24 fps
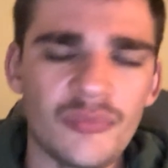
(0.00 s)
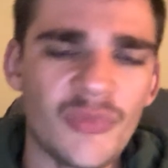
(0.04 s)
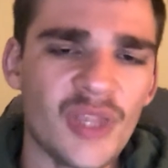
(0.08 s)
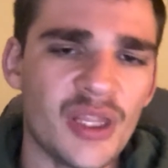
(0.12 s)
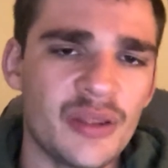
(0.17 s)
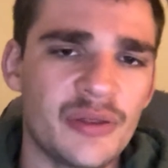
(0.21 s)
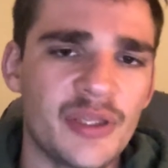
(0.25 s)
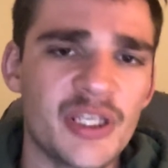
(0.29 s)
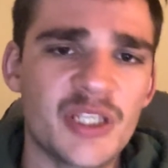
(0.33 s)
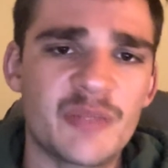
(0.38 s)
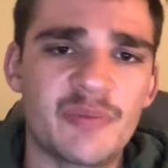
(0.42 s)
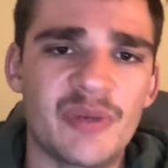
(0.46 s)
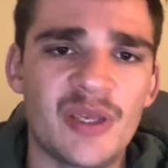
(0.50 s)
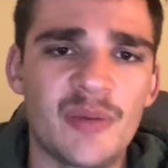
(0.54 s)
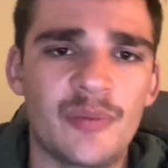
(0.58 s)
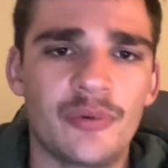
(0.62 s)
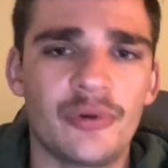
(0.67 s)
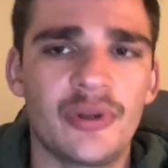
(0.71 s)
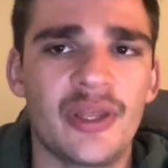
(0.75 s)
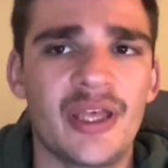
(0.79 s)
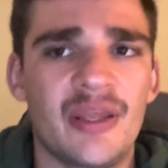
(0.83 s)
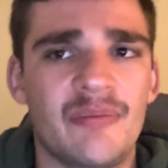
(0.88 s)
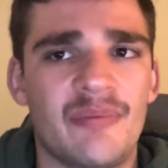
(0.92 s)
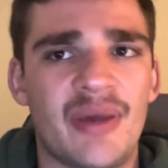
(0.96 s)
These people
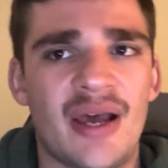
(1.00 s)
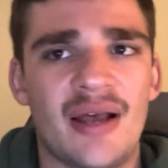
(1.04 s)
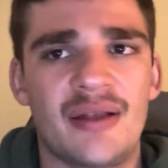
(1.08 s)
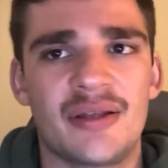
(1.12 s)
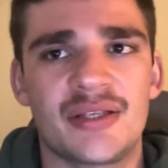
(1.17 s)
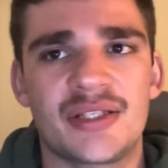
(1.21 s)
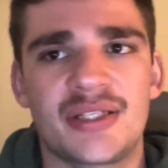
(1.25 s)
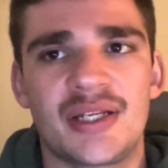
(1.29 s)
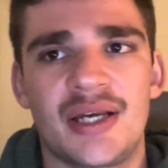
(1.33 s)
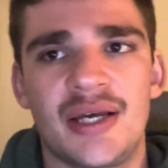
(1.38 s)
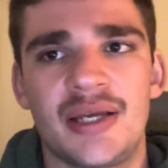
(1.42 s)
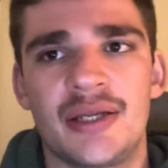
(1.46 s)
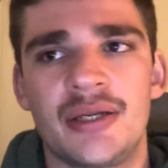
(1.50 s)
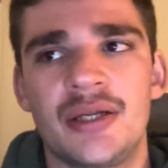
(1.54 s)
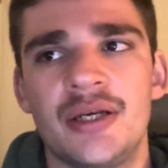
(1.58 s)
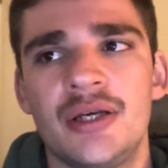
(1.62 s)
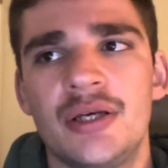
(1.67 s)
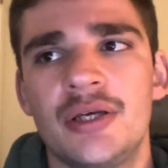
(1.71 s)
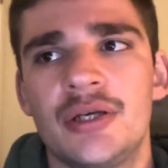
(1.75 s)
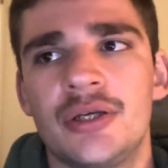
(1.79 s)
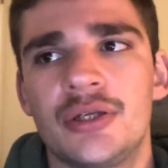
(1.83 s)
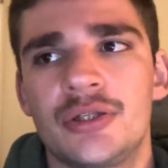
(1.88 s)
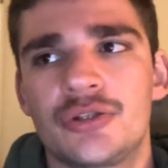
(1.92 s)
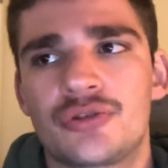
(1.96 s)
in Palestine,
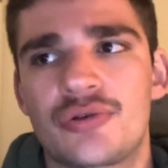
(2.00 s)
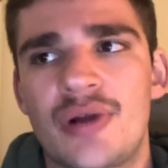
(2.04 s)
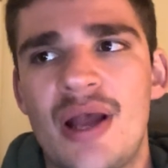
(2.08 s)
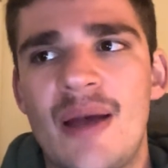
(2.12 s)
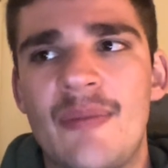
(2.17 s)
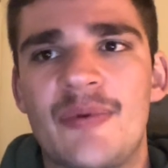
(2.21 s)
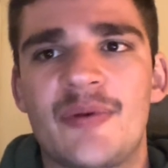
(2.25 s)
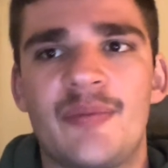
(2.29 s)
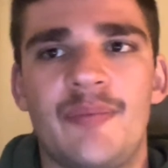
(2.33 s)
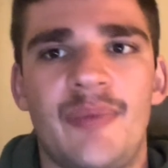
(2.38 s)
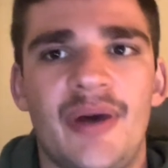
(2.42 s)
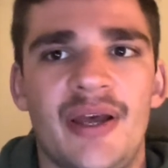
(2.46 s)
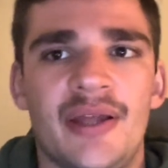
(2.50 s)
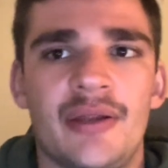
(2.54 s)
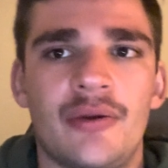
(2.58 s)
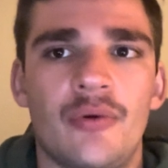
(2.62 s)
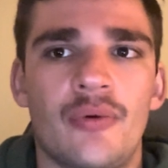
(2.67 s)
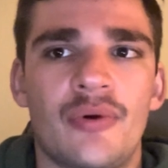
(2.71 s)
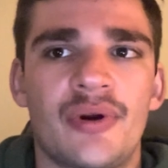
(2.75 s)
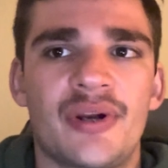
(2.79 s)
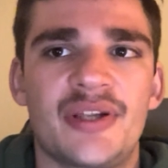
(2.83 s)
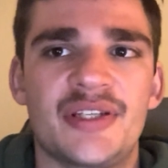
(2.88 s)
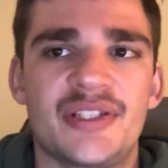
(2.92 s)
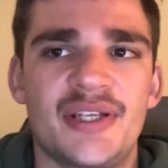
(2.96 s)
trapped by
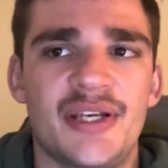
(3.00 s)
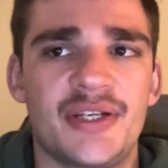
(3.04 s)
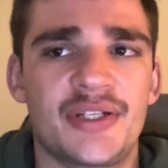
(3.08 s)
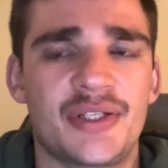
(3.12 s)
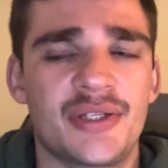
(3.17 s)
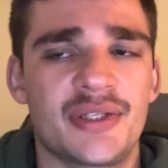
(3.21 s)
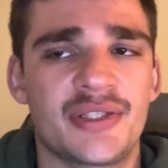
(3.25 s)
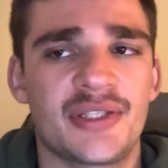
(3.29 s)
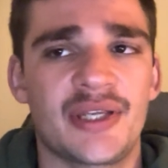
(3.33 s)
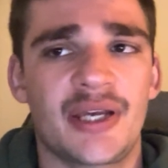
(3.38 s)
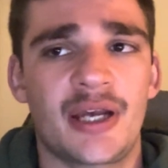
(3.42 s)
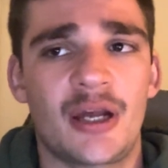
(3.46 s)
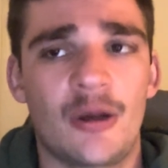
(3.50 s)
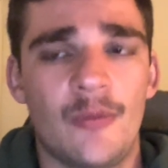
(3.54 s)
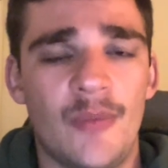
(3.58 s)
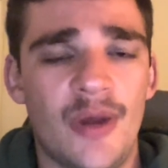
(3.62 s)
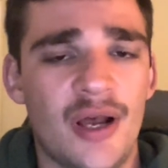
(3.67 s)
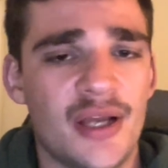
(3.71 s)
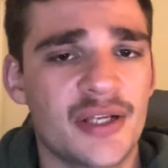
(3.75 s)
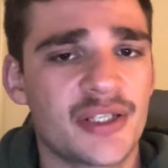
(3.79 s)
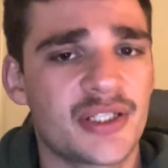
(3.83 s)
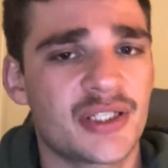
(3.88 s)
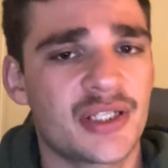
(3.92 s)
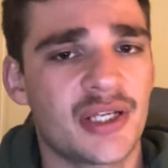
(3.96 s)
organizations like
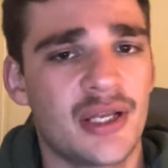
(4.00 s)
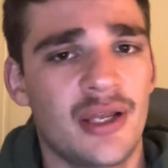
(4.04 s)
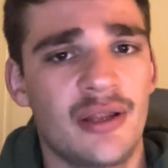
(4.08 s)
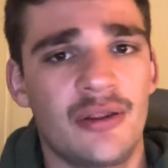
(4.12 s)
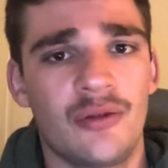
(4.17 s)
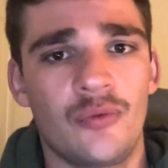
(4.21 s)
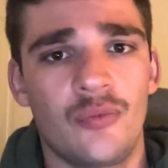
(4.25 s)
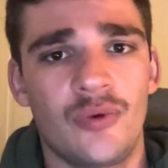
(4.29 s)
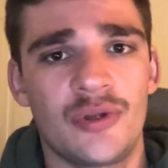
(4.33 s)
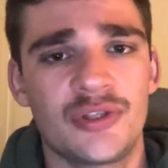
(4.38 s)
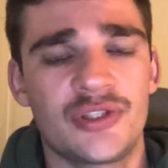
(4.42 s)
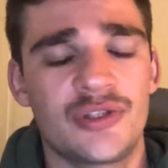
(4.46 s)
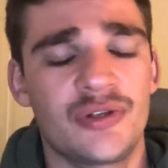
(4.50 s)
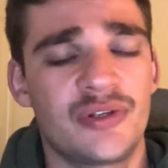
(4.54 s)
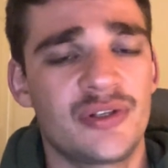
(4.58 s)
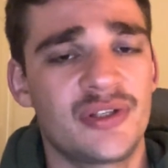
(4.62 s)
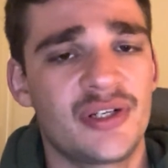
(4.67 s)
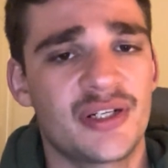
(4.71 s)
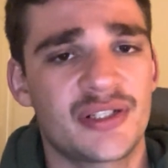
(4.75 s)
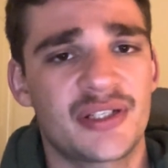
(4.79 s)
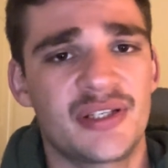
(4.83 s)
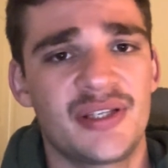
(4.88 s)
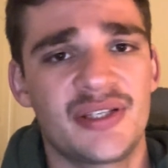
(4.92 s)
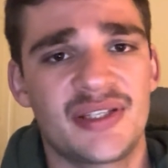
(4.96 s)
Hamas and the ones who
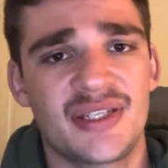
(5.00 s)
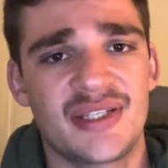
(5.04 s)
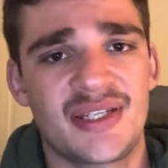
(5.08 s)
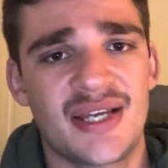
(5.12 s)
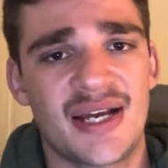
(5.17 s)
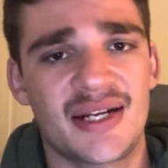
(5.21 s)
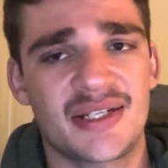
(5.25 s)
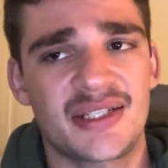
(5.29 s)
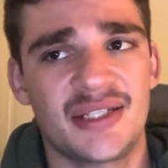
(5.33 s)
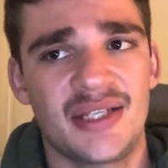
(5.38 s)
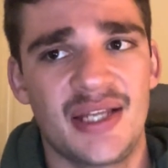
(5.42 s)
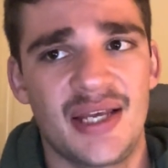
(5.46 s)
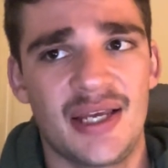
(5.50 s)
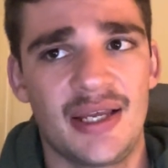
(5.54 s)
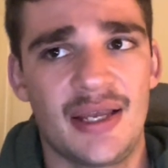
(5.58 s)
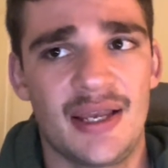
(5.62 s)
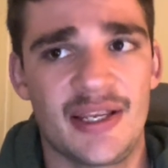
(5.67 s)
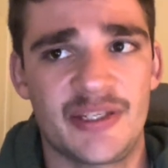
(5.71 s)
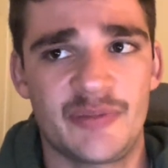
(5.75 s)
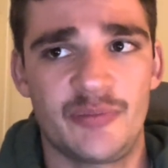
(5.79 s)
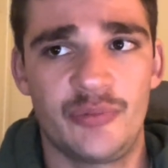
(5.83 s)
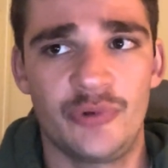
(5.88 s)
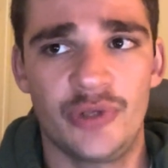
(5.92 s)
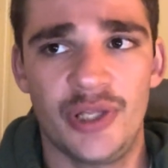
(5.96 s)
conducted this attack today,
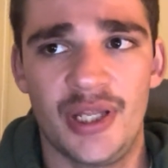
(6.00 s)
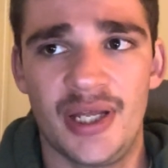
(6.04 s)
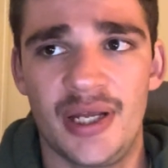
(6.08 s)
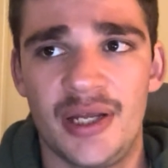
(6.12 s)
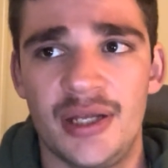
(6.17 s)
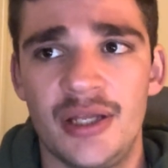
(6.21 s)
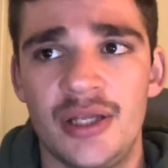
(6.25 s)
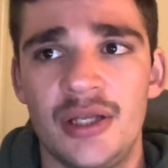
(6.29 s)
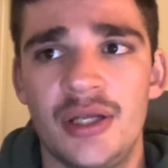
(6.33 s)
Hezbollah,